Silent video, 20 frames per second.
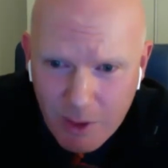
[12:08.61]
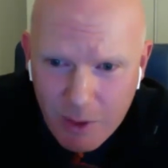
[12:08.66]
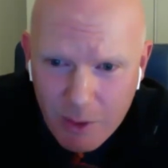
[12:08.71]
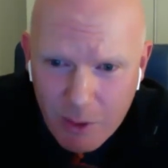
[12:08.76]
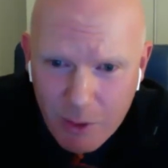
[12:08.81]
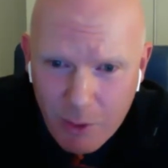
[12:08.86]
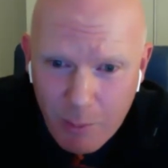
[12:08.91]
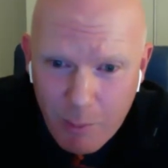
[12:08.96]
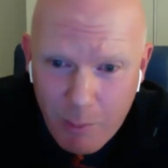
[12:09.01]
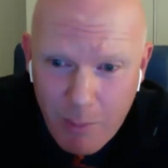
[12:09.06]

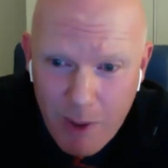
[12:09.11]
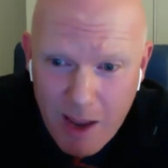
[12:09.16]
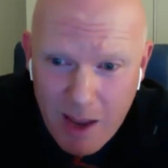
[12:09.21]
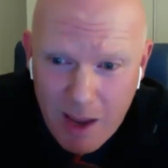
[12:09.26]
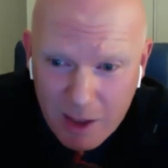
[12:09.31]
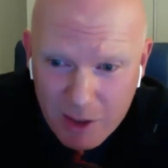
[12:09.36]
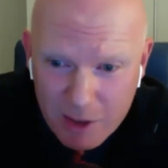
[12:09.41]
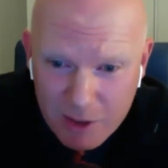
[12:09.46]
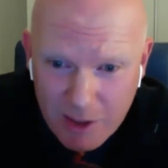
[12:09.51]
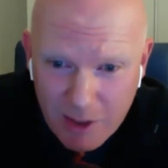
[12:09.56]
there may
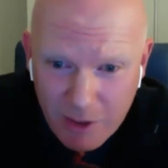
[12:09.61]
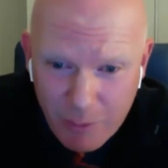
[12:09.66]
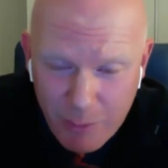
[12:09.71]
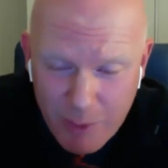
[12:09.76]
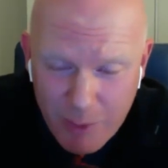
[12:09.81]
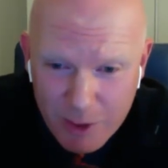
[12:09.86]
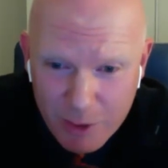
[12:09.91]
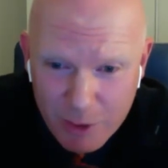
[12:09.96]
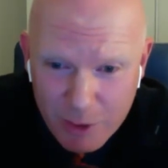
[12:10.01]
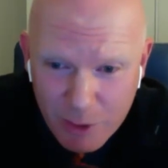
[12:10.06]
actually have
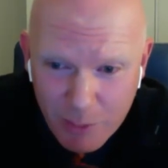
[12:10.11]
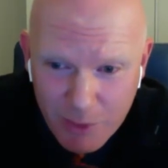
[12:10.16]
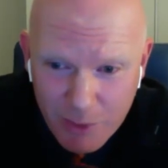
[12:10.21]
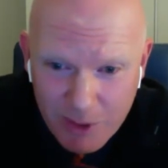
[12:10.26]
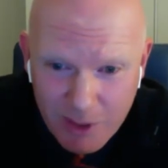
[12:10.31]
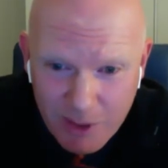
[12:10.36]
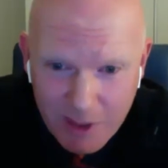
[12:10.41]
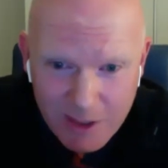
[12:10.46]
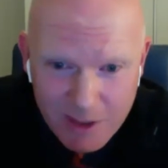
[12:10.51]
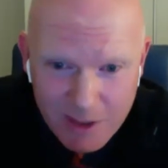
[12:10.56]
been something
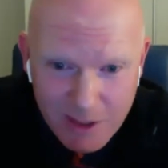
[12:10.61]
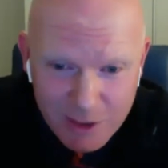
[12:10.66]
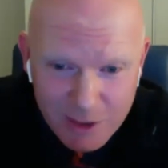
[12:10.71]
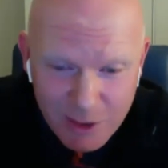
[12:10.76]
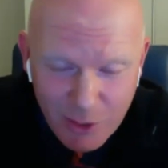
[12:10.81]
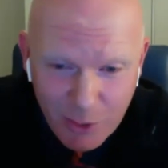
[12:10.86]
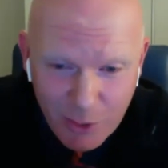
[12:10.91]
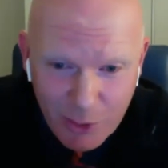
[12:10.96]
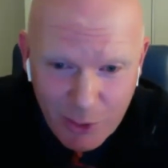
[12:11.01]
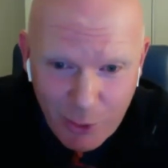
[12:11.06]
that
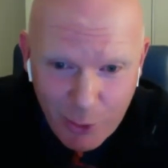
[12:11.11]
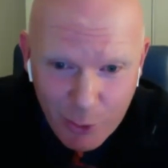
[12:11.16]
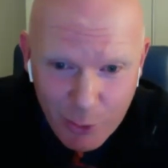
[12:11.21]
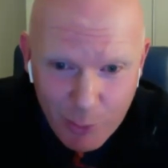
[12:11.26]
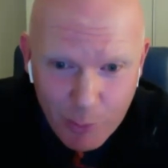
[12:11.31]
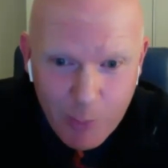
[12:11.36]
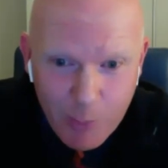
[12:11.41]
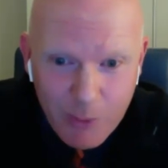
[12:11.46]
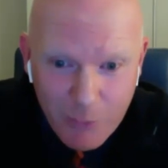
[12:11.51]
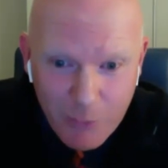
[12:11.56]
existed on the earth
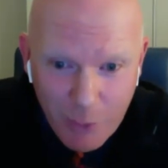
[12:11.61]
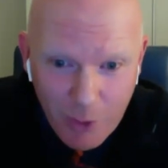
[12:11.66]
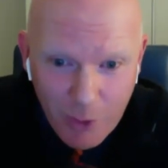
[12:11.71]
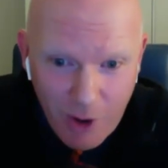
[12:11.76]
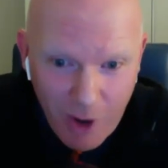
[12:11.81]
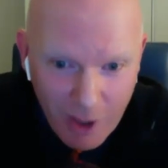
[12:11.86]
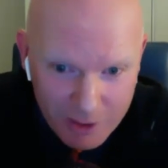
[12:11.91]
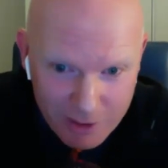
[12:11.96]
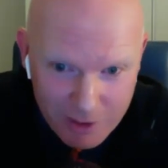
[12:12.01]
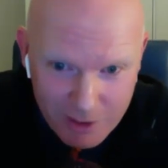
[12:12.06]

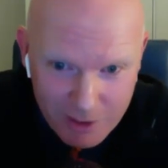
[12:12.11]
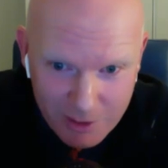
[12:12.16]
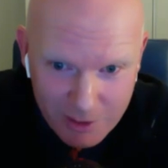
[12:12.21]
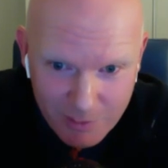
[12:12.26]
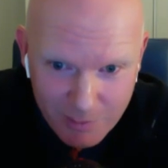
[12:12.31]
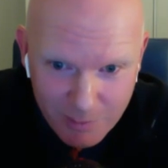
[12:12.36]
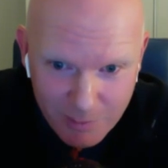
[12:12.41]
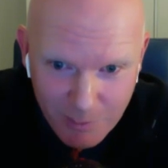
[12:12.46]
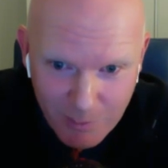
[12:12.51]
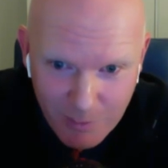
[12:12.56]
before us,
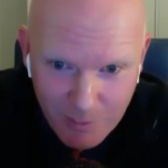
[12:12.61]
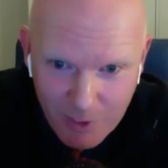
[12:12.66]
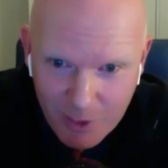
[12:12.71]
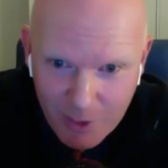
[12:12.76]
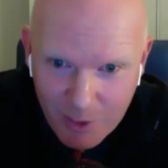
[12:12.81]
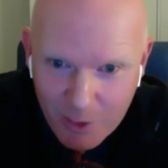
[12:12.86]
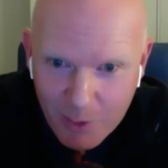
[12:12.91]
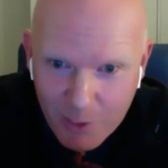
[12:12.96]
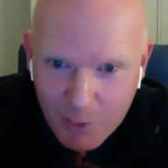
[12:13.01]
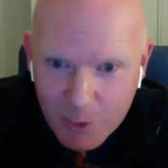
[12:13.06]

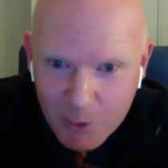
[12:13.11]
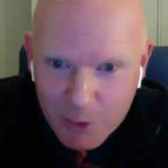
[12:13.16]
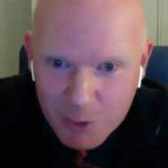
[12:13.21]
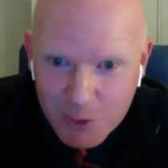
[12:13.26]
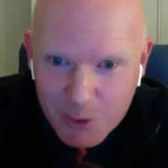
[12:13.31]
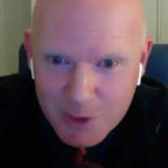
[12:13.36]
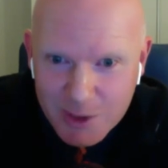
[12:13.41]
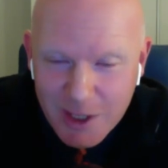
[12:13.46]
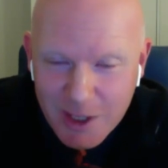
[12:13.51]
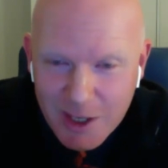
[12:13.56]
which
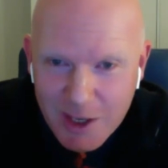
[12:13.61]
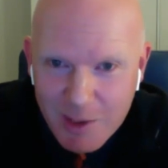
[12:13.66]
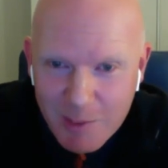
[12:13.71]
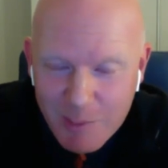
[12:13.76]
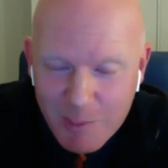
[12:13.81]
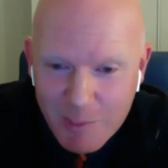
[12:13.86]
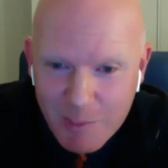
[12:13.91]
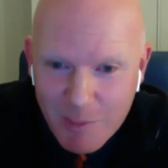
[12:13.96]
was a